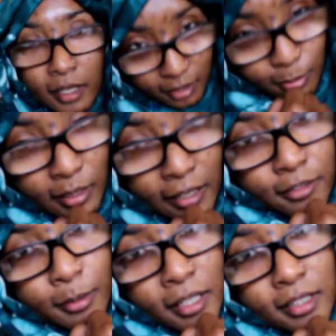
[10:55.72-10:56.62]
guess we'll have
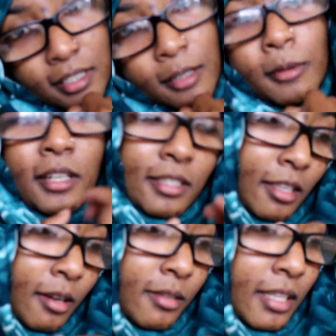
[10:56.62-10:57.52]
to wait and see when it
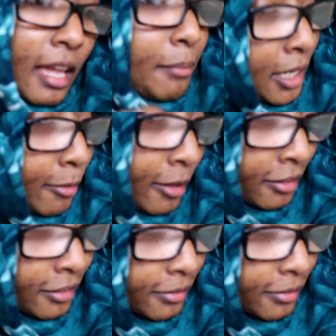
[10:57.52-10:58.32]
snows and make one.